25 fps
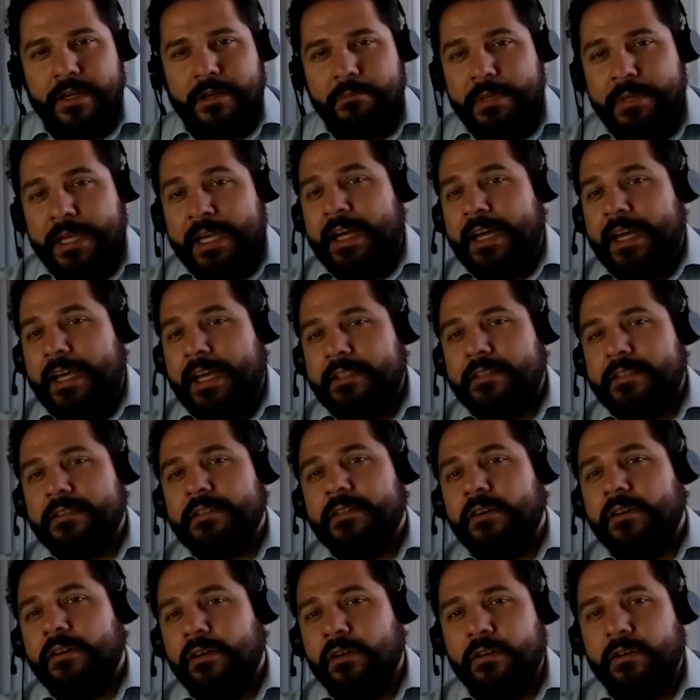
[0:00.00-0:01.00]
behind
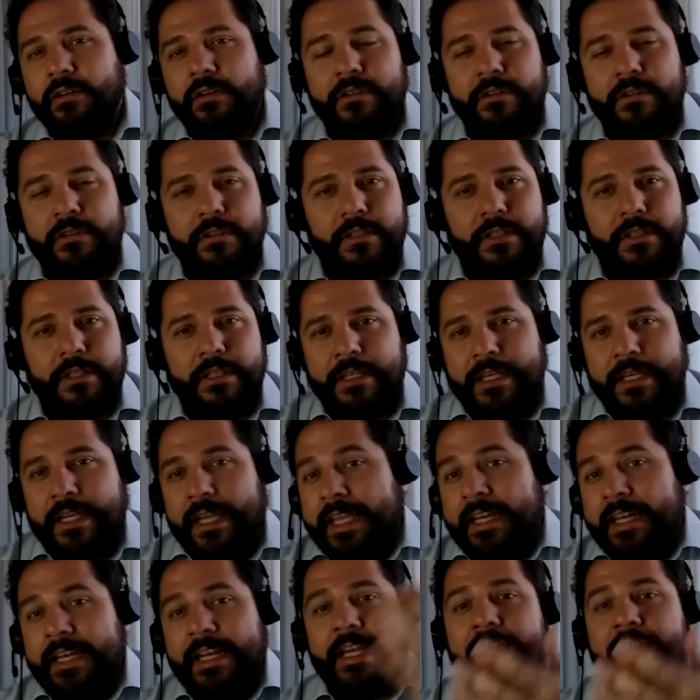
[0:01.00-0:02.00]
all
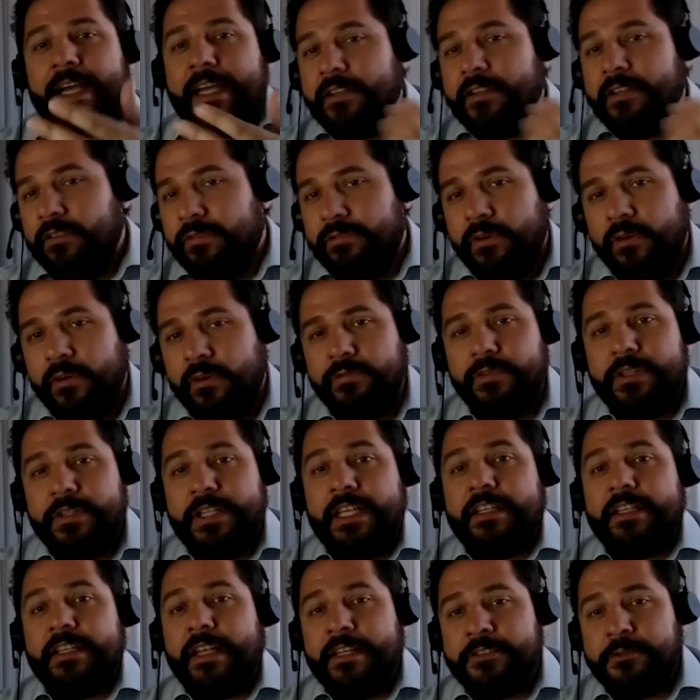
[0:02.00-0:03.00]
any kind of
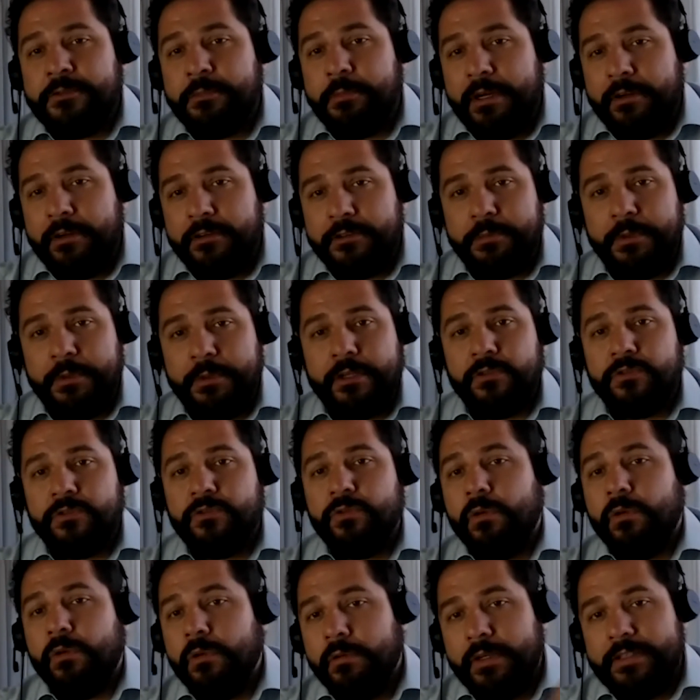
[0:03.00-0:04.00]
digital experience, because you
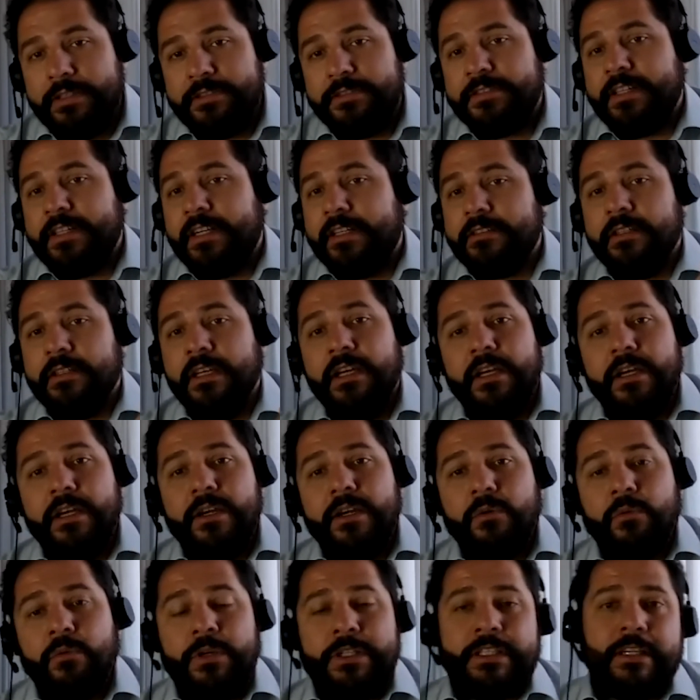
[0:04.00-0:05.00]
always start
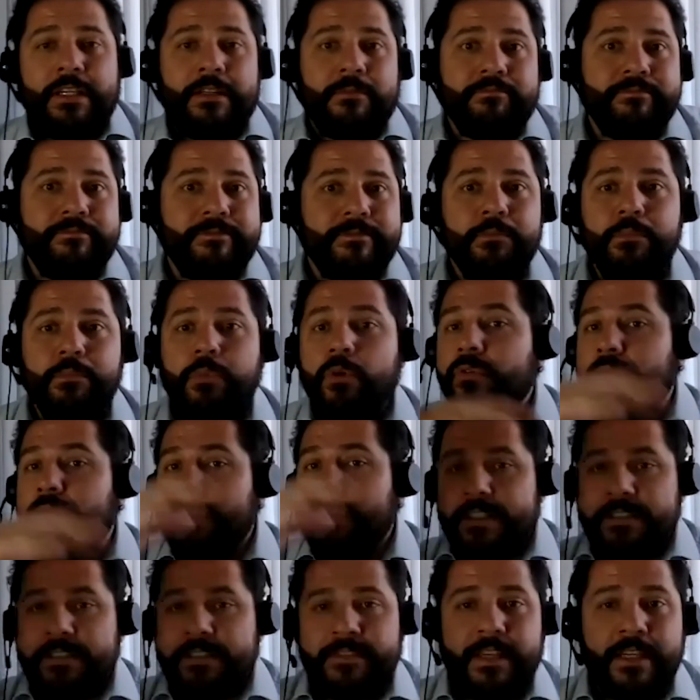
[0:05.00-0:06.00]
with a
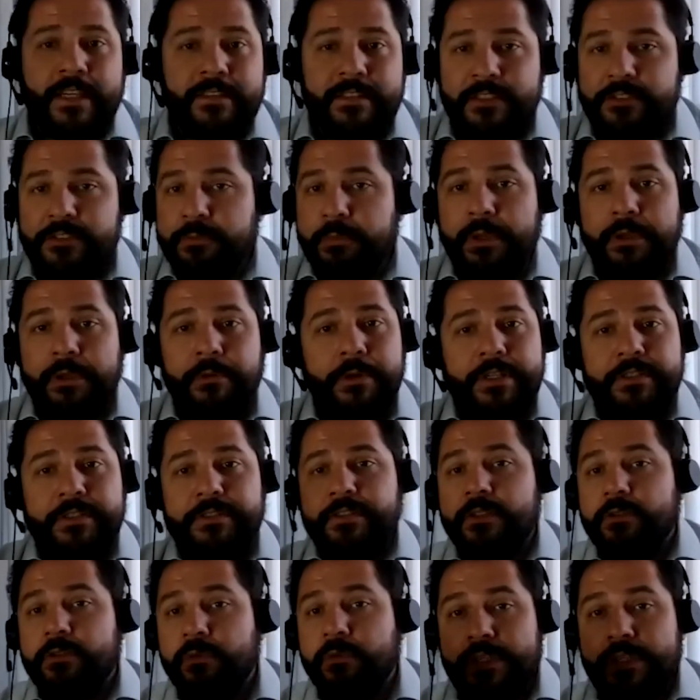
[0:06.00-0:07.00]
public site
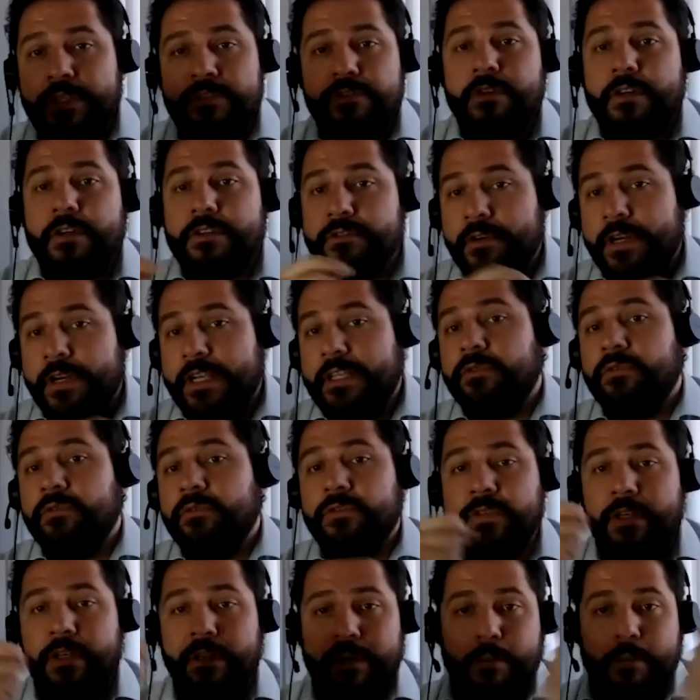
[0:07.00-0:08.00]
experience in which you're trying to
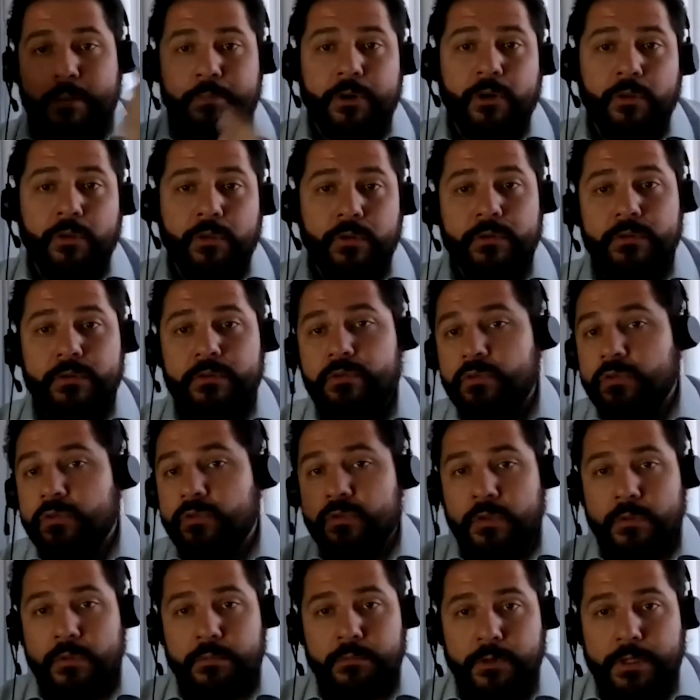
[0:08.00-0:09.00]
sell a product to
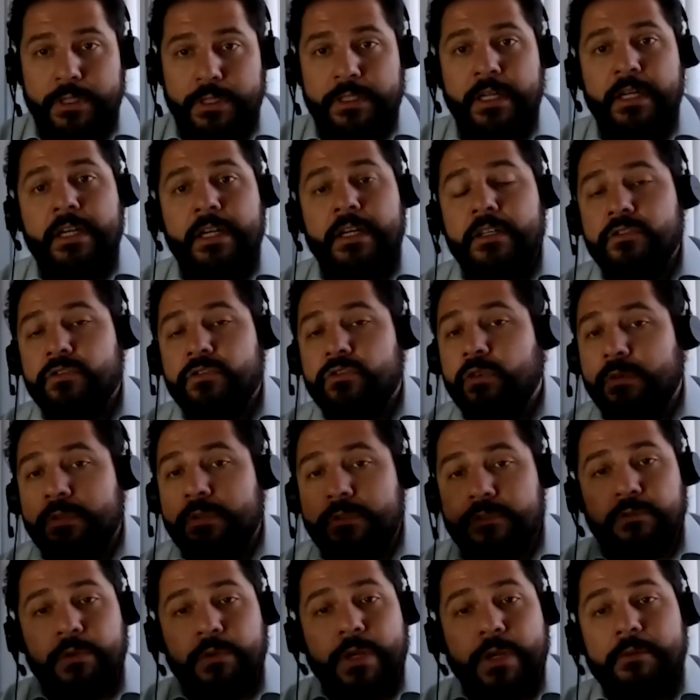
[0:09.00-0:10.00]
someone. So
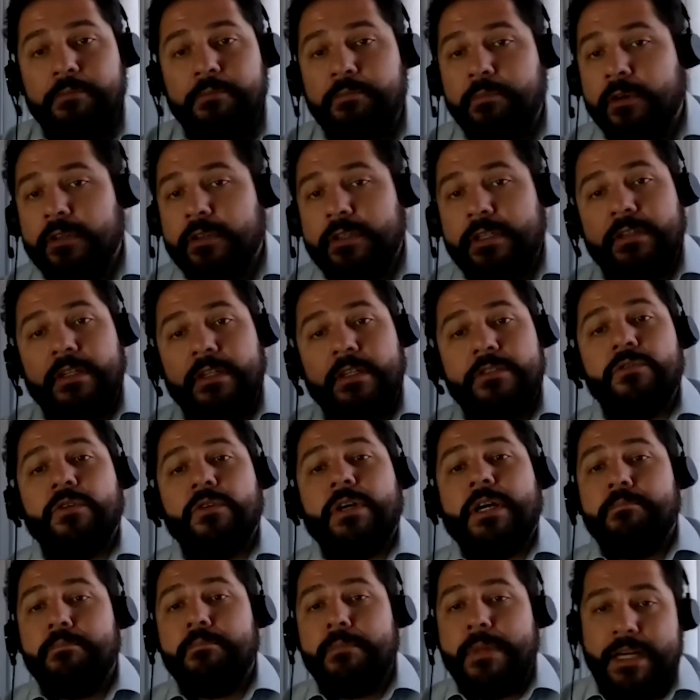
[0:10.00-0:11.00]
it's really important that you
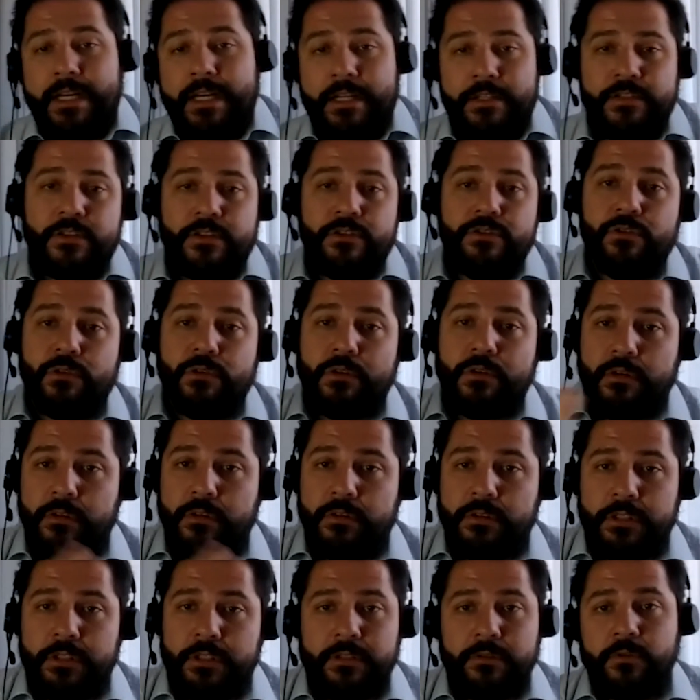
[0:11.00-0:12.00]
can manage your
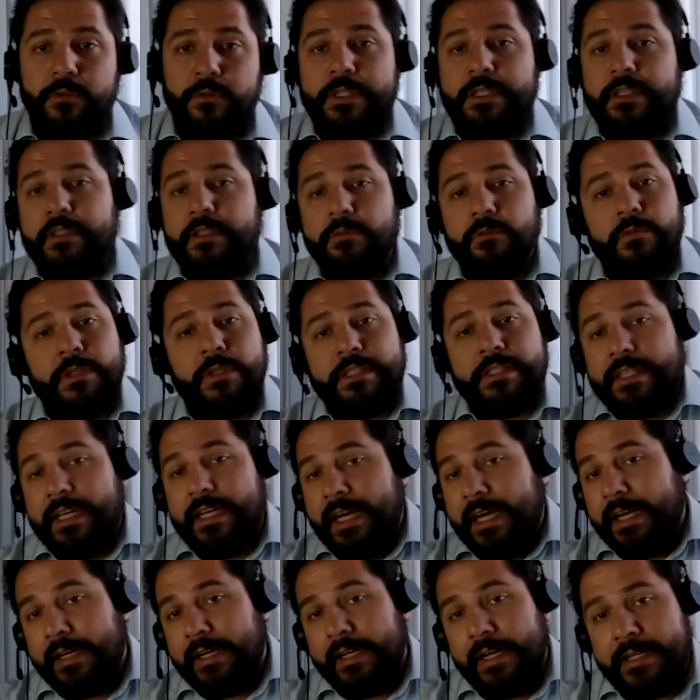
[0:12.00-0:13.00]
content with
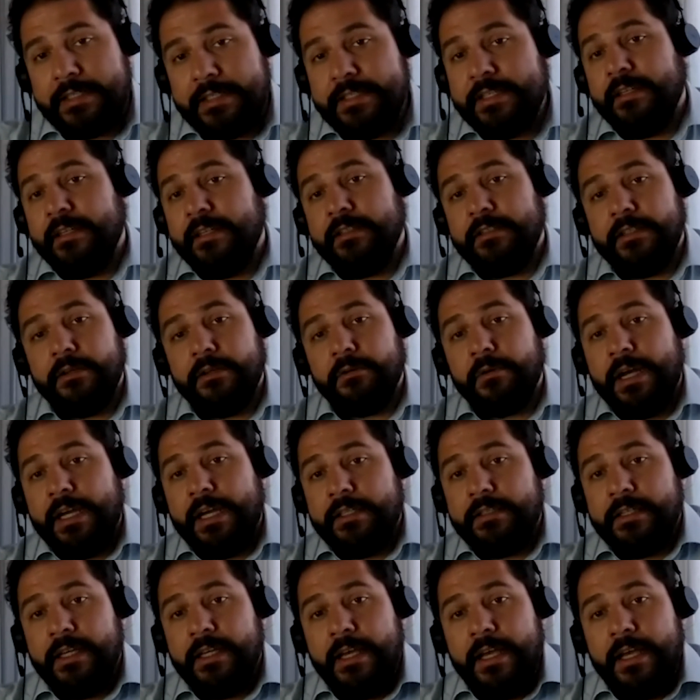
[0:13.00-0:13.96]
agility, right?